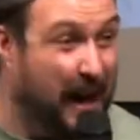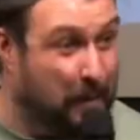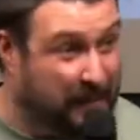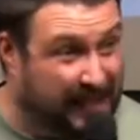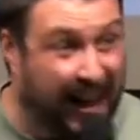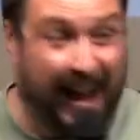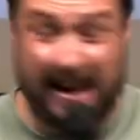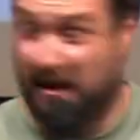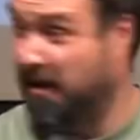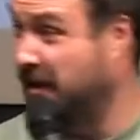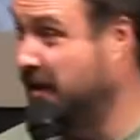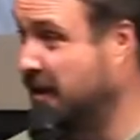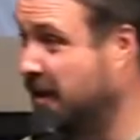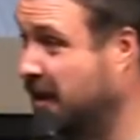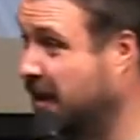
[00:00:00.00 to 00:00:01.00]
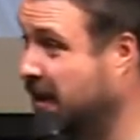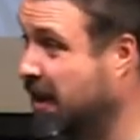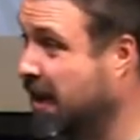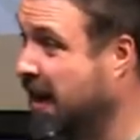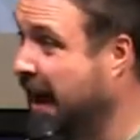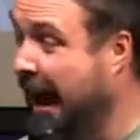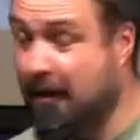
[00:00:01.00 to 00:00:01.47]
I'm tired.
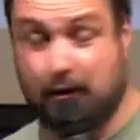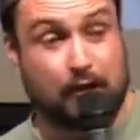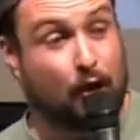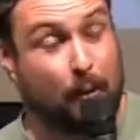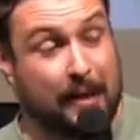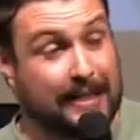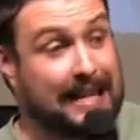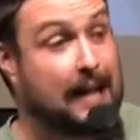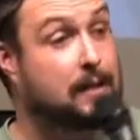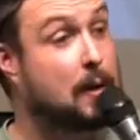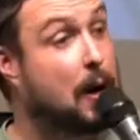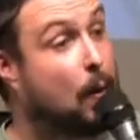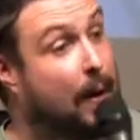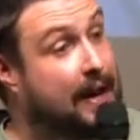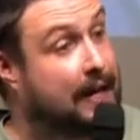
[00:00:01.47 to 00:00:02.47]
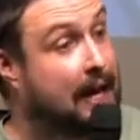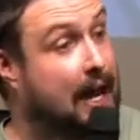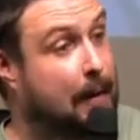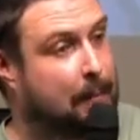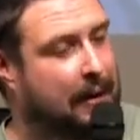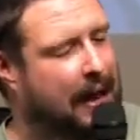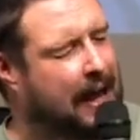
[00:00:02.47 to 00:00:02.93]
And there's so many times where I wake
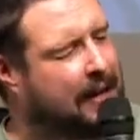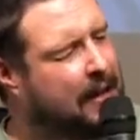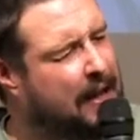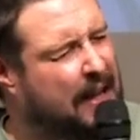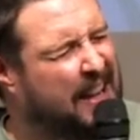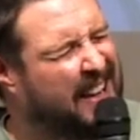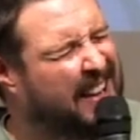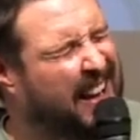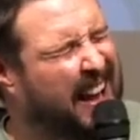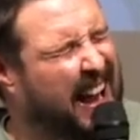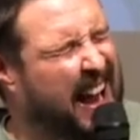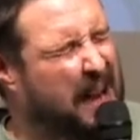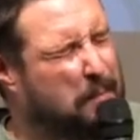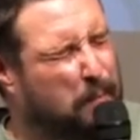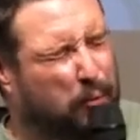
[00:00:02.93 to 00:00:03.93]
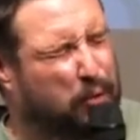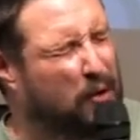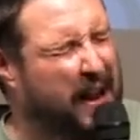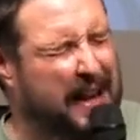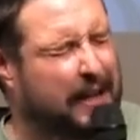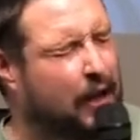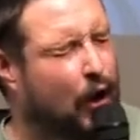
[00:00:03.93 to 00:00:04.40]
up and I
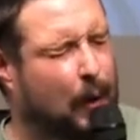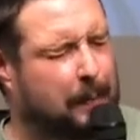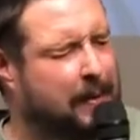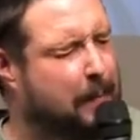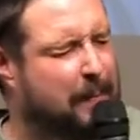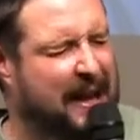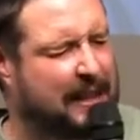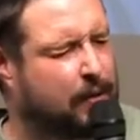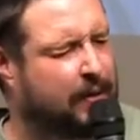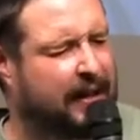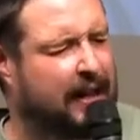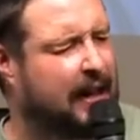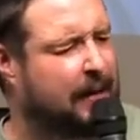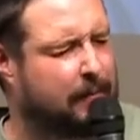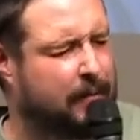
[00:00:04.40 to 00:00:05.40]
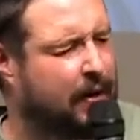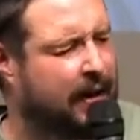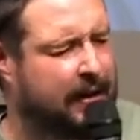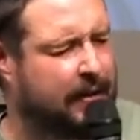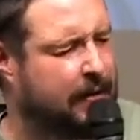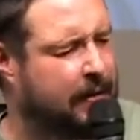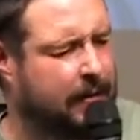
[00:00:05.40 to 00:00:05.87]
pray and hope that Beth will get up,
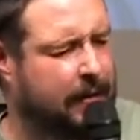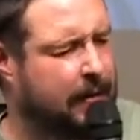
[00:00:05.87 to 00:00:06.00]
right?